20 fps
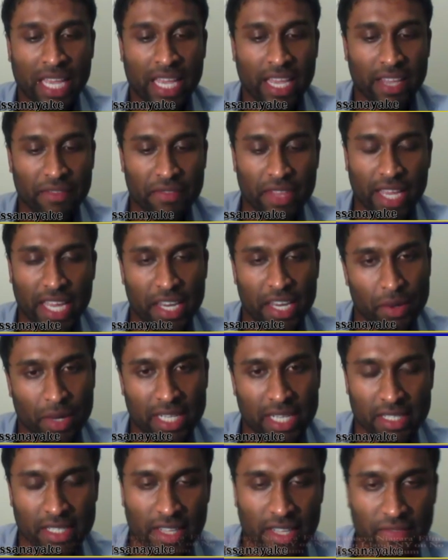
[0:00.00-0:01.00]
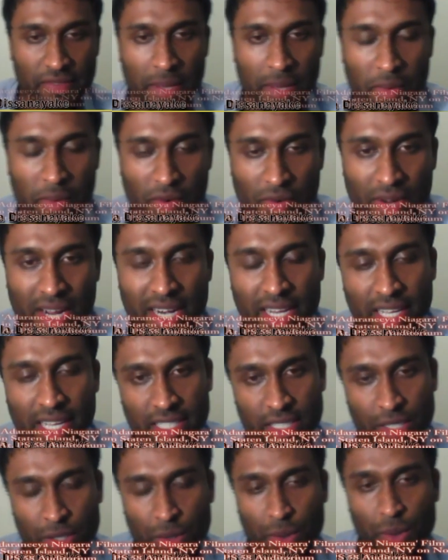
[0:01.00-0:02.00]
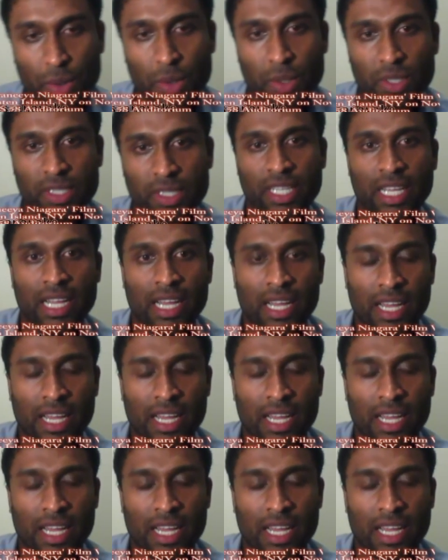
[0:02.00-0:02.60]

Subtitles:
If the education that we are providing in schools